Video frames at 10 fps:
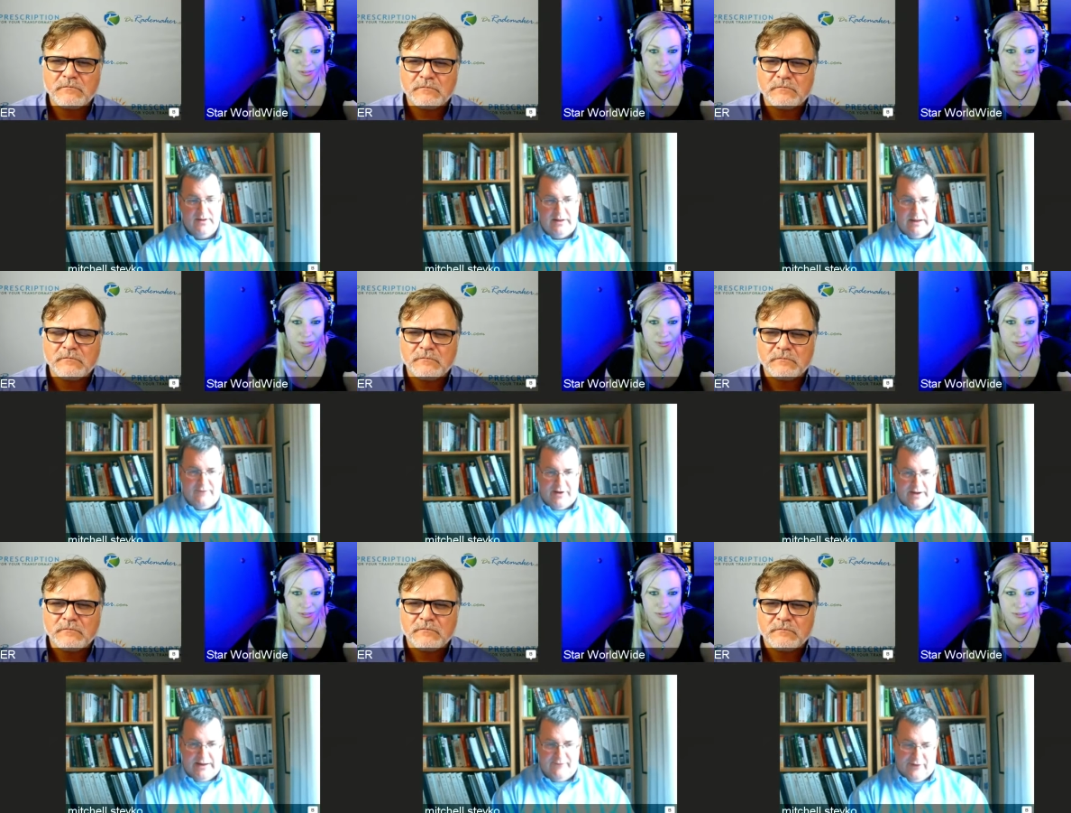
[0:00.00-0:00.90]
Speaker 1: even
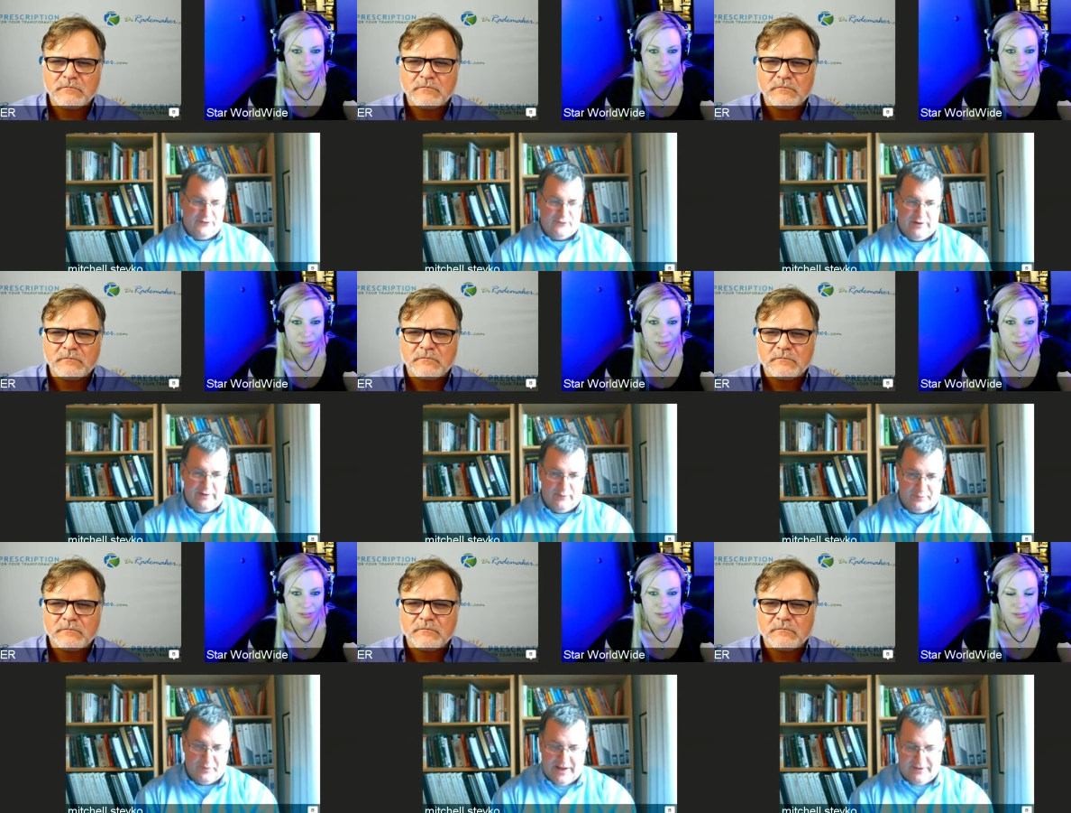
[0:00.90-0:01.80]
a tree that
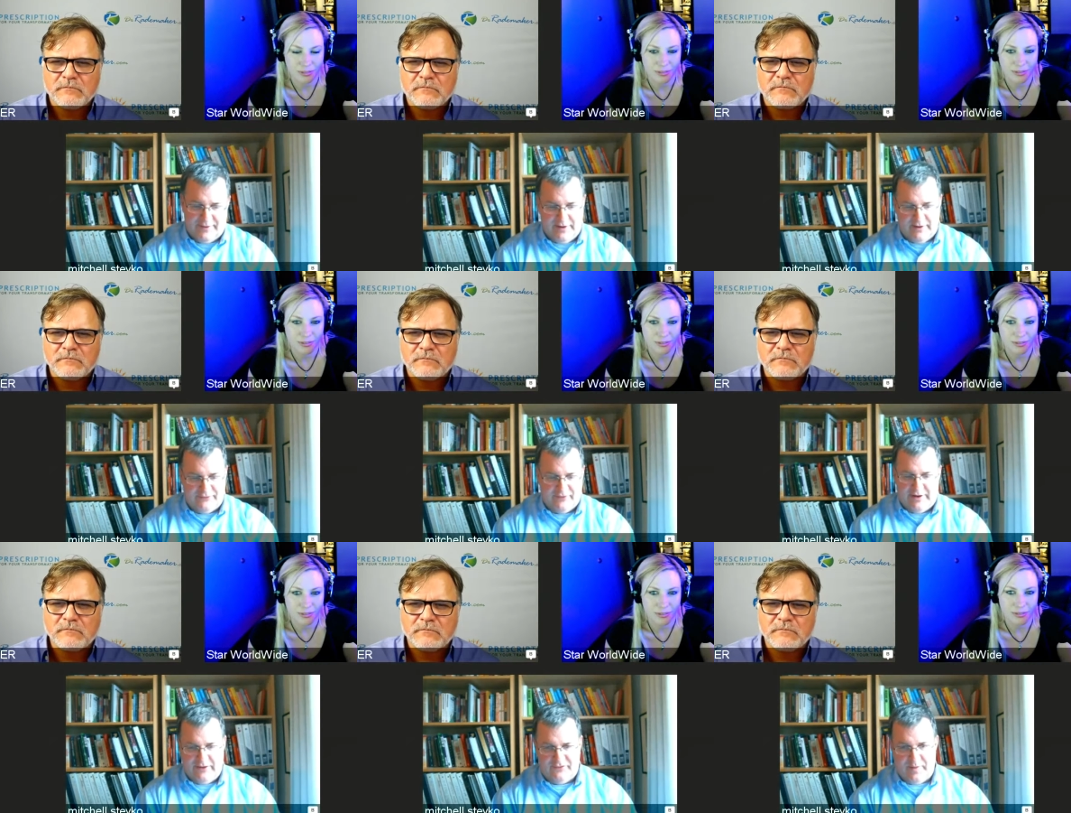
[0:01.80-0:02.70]
was planted in a
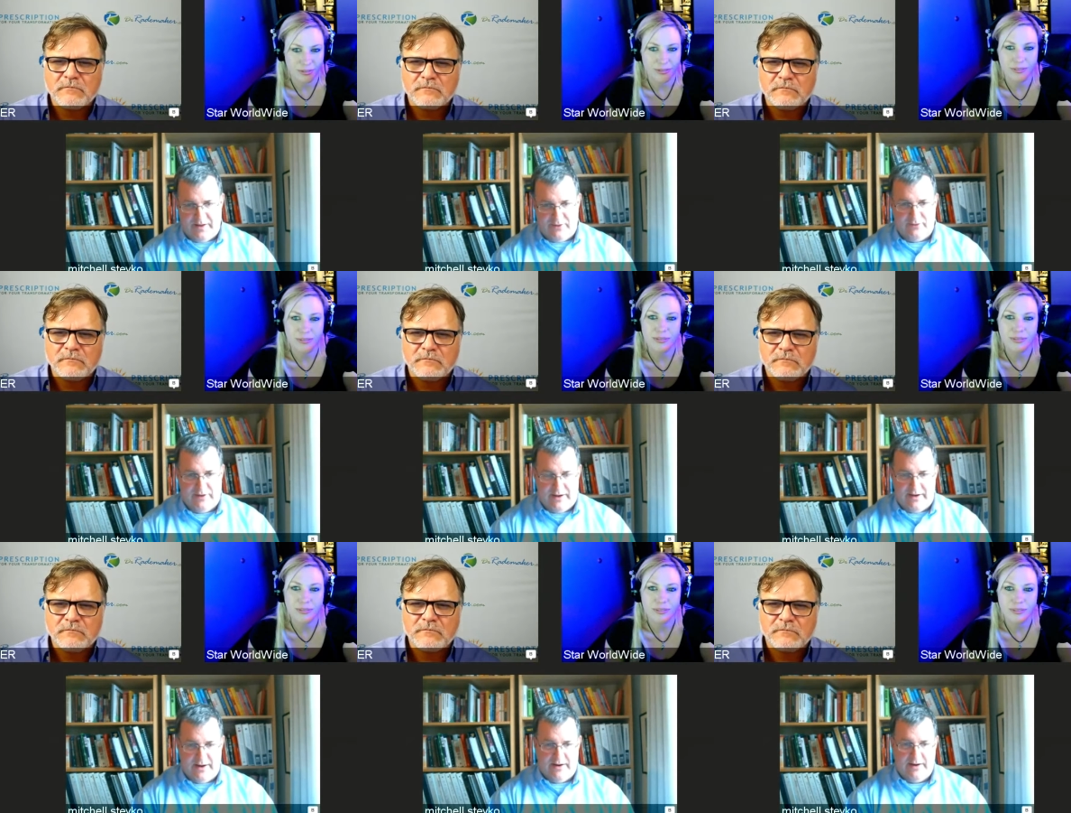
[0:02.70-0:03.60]
city is better
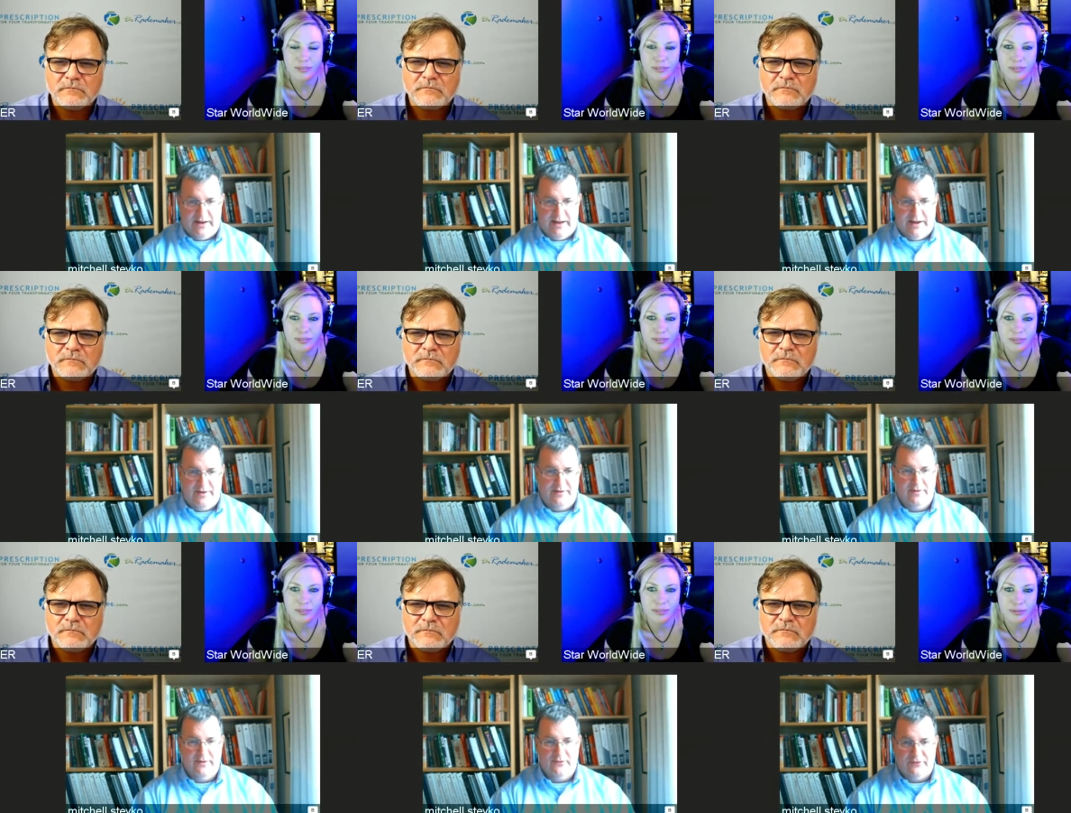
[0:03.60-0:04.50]
than again
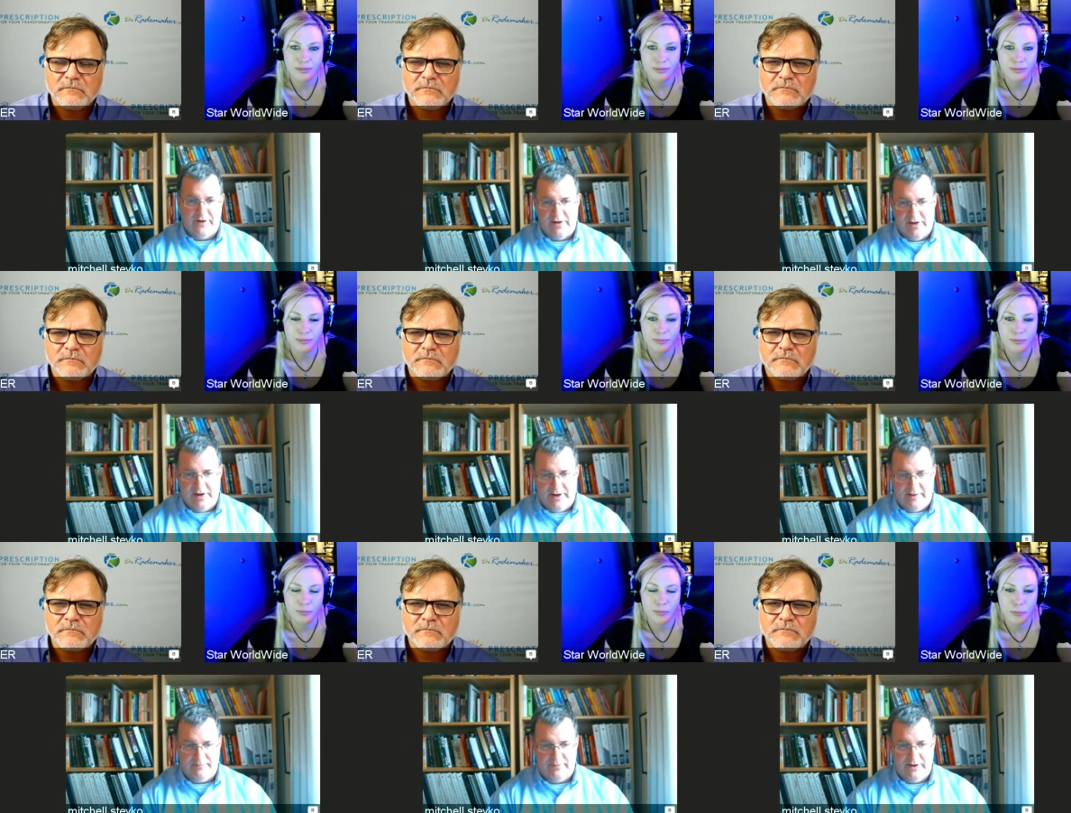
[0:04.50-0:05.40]
sitting on
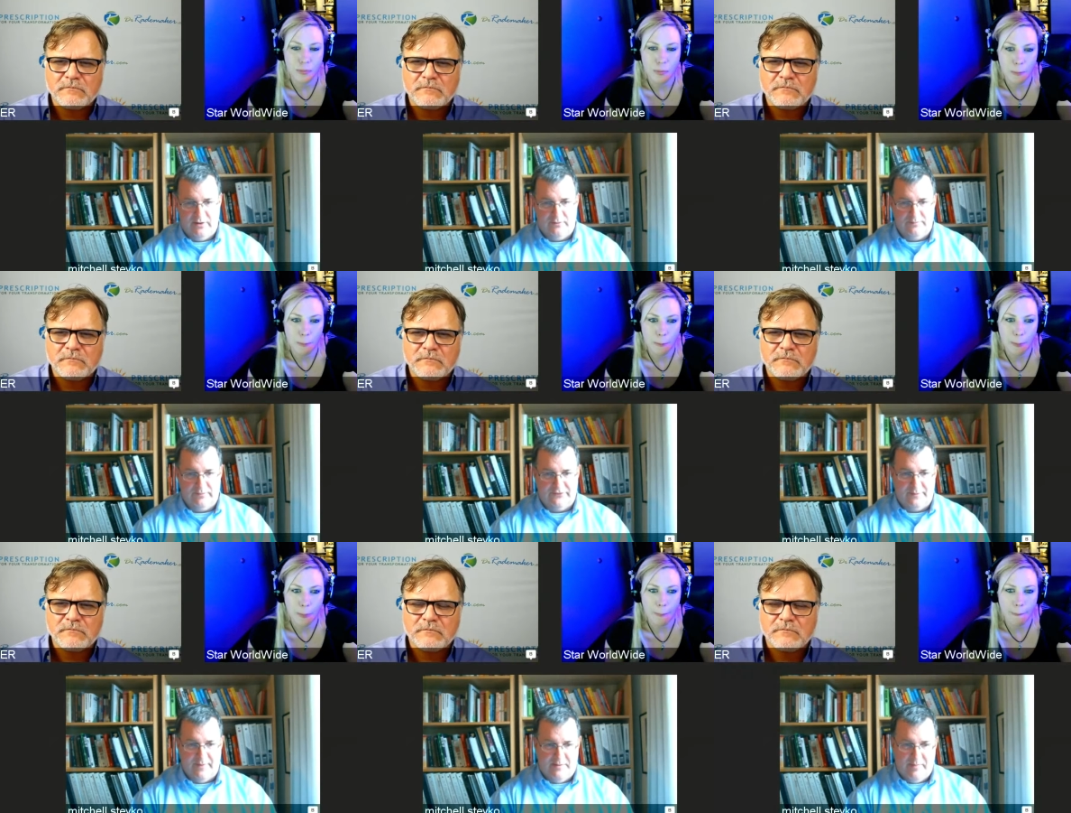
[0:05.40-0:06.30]
a
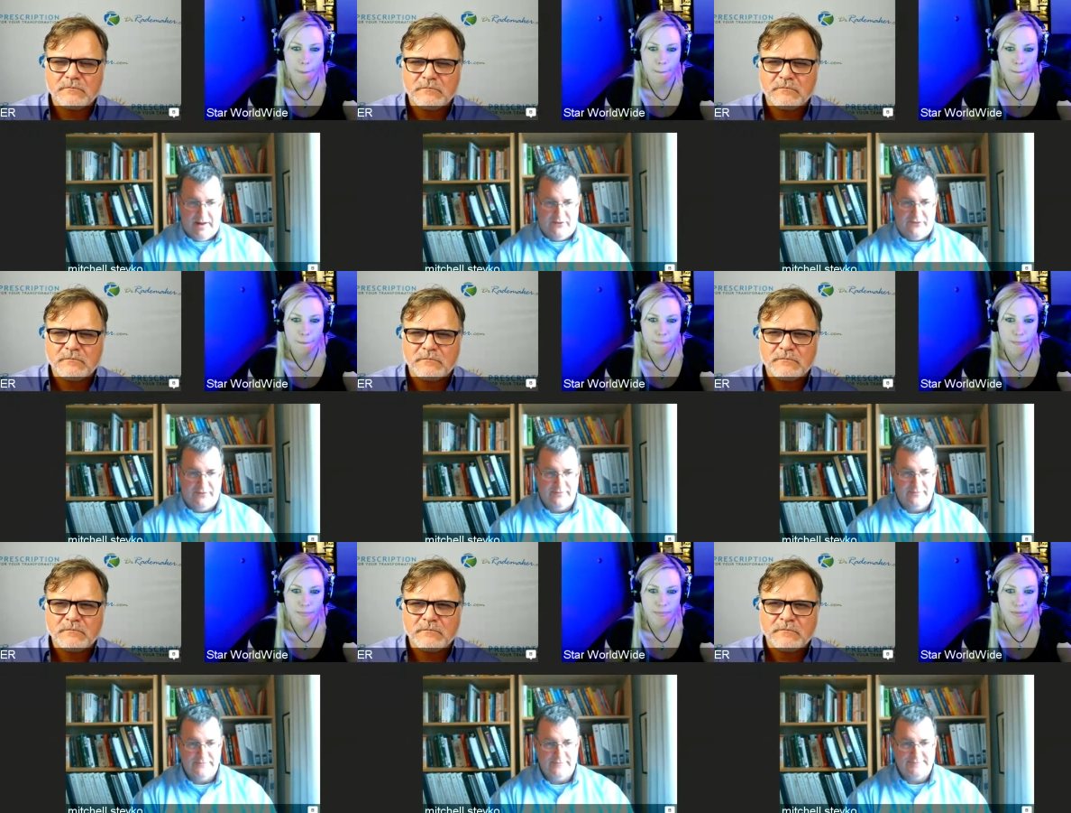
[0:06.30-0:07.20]
cement bench.
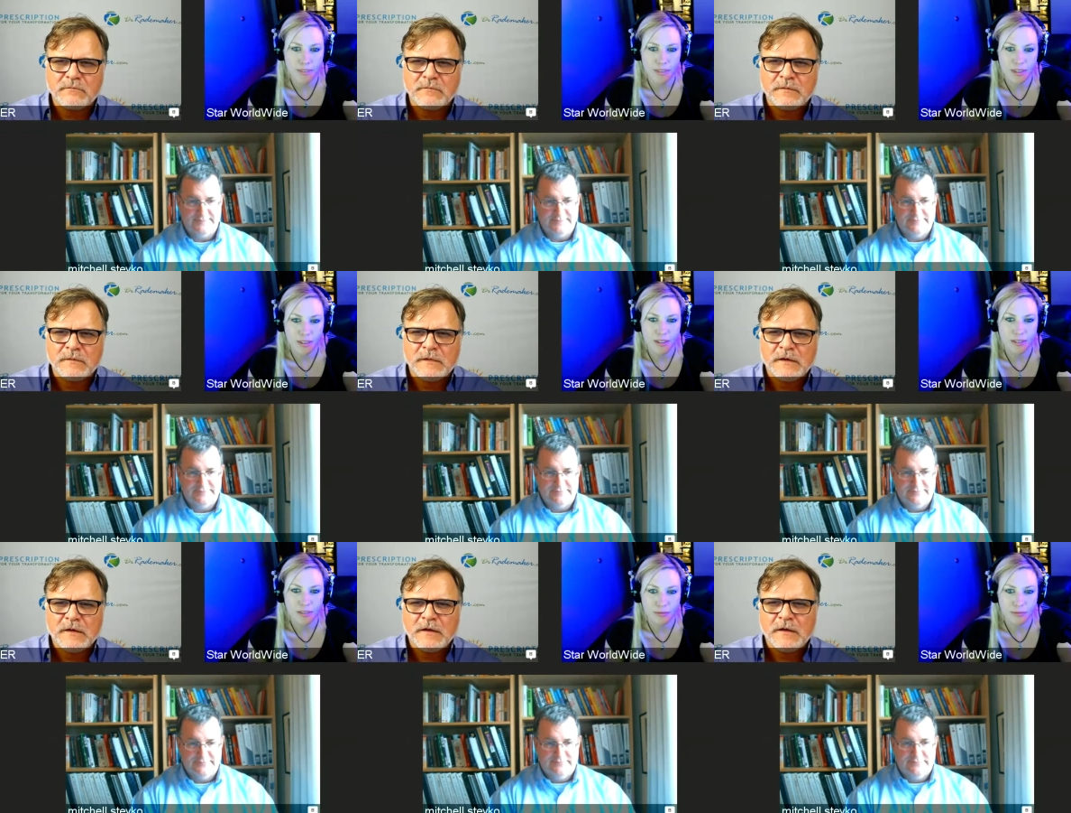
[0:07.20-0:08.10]

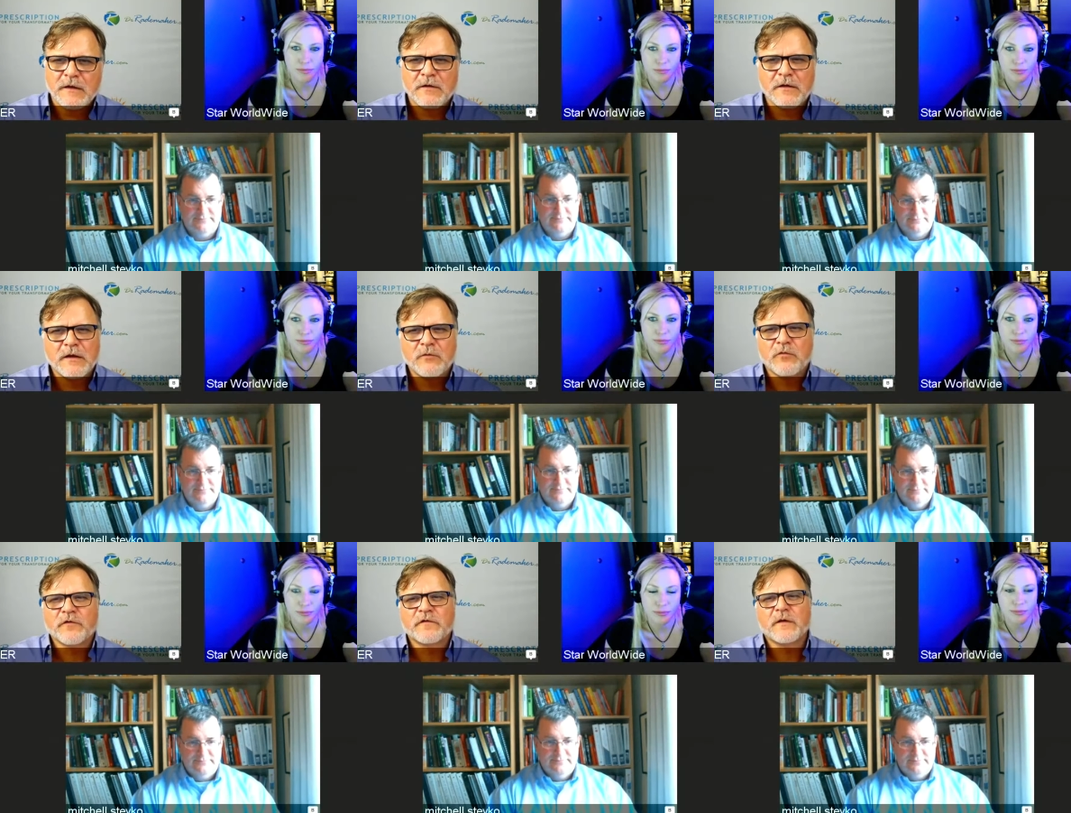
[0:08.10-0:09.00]
Speaker 2: Yeah, and
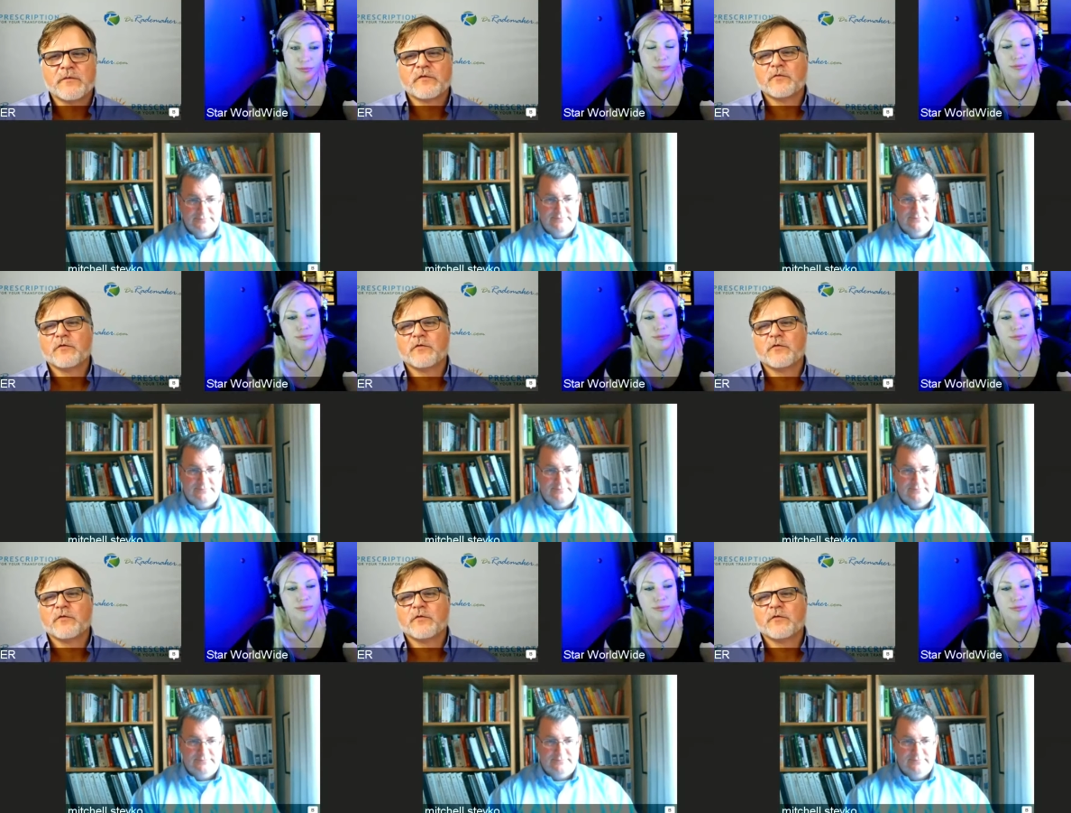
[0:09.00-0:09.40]
worst comes to